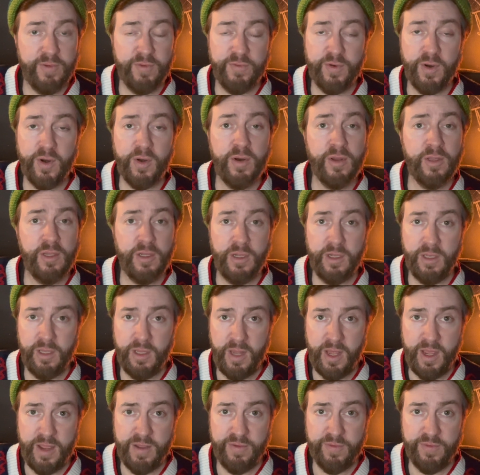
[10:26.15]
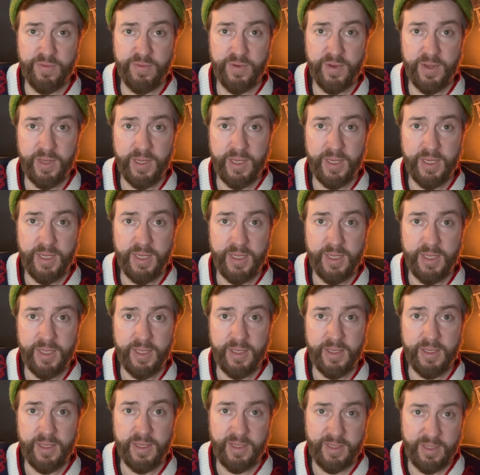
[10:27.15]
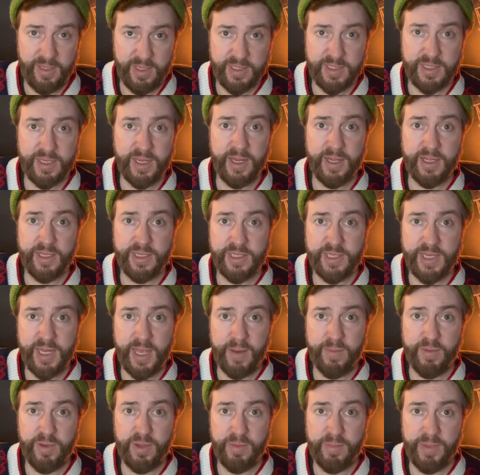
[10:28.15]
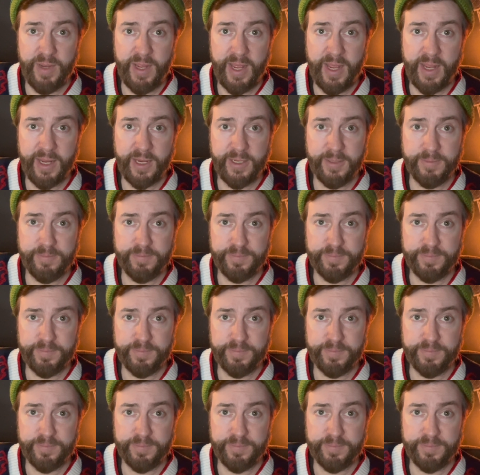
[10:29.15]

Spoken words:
a very long life unless I got stabbed in the back.